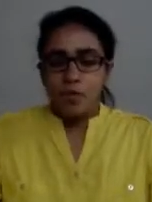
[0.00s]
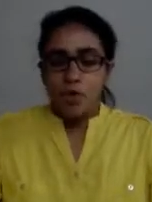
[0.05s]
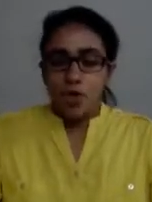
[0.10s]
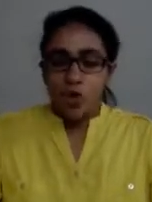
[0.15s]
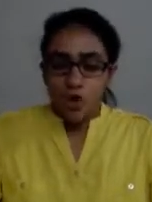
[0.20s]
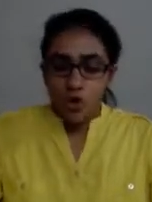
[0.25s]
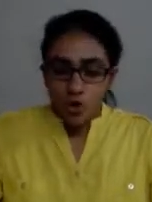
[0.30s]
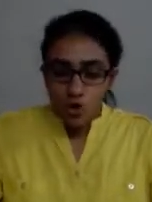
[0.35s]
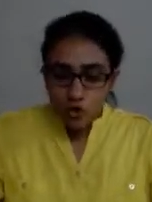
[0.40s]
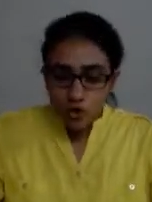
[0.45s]

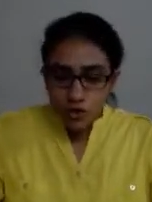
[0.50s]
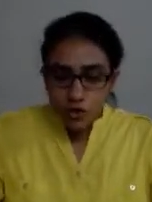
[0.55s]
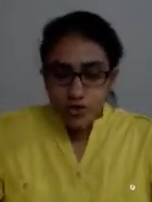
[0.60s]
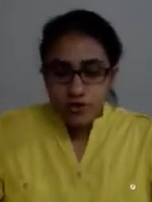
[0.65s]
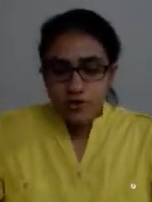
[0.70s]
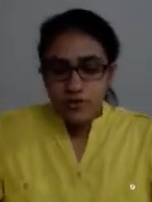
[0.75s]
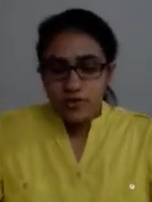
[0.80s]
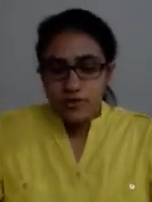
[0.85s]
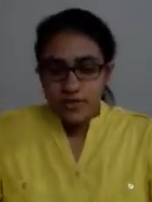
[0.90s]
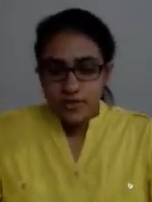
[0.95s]
Or
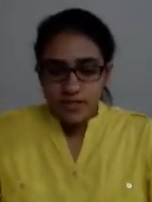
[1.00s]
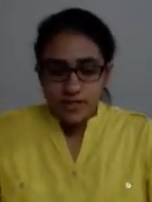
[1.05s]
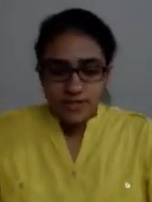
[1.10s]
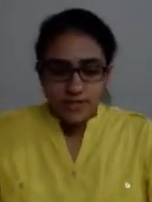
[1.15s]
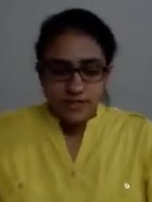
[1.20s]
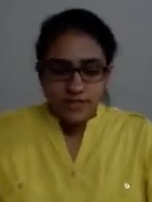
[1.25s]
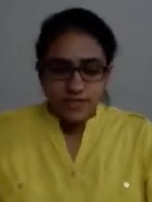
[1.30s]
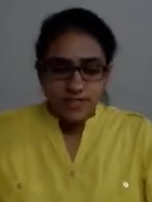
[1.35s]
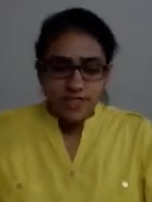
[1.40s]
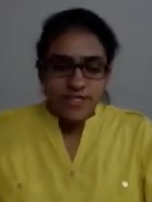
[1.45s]
also
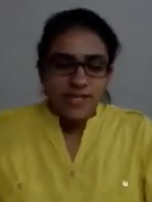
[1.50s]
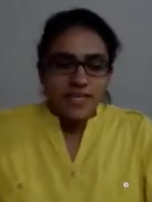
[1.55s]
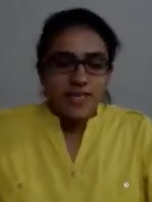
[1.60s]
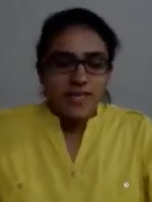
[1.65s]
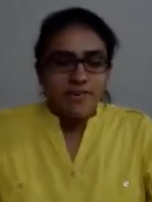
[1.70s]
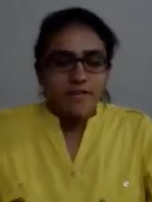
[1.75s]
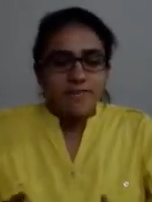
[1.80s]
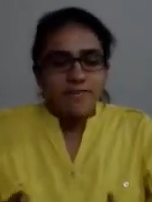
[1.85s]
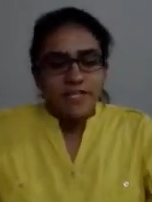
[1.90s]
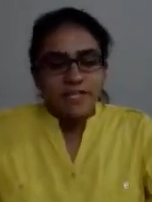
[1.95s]
see
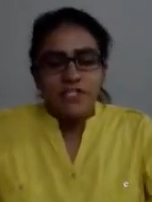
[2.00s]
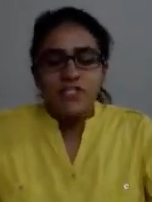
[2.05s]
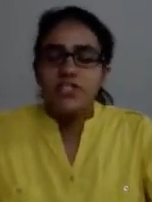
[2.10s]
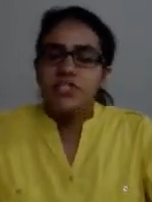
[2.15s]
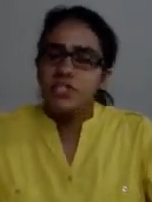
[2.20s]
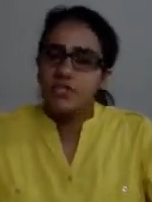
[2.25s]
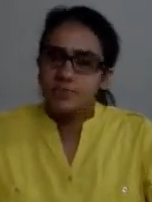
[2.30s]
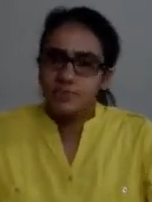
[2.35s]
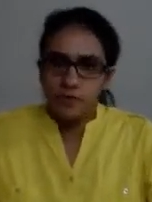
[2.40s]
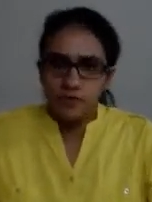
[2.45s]
if
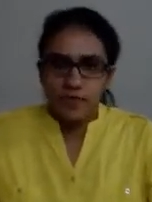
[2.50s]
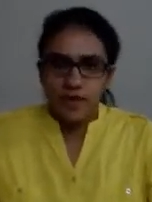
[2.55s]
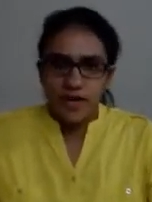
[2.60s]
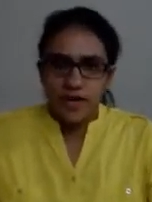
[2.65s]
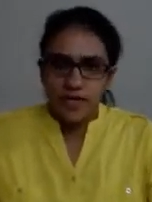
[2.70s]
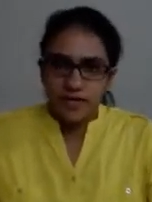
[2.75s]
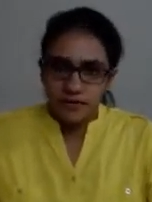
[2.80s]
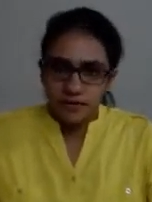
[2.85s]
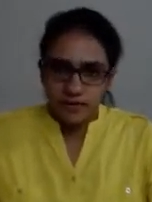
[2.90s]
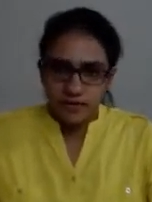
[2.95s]
teachers
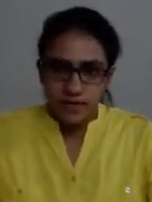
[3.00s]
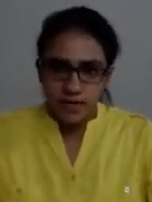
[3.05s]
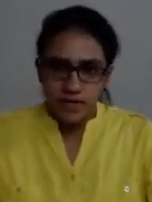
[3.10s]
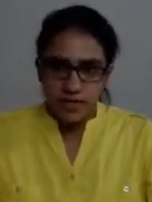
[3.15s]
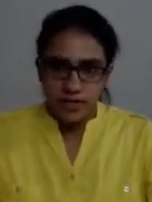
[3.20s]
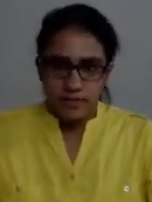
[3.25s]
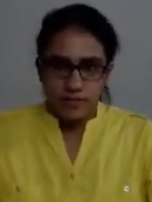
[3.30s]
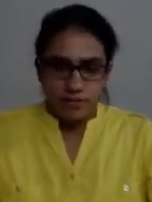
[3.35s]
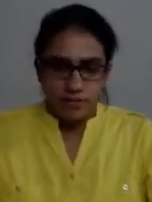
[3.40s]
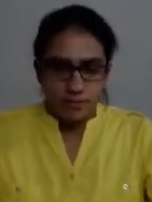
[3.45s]
provide the
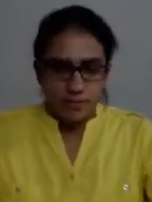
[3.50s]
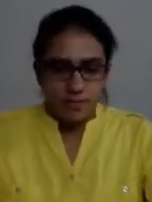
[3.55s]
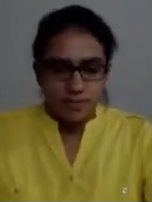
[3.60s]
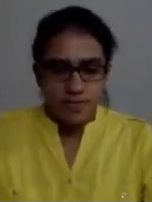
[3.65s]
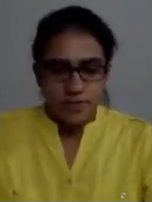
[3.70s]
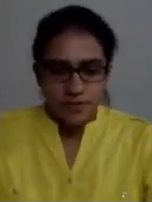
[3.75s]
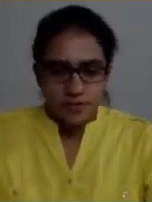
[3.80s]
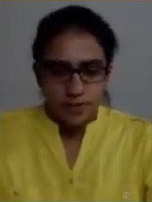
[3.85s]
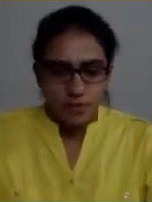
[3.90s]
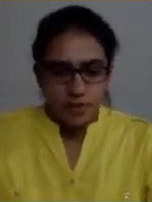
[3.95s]
needful
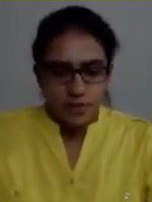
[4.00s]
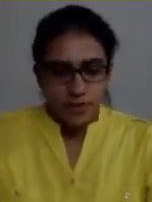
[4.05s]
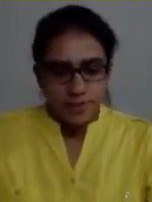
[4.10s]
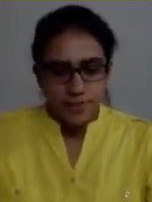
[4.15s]
support.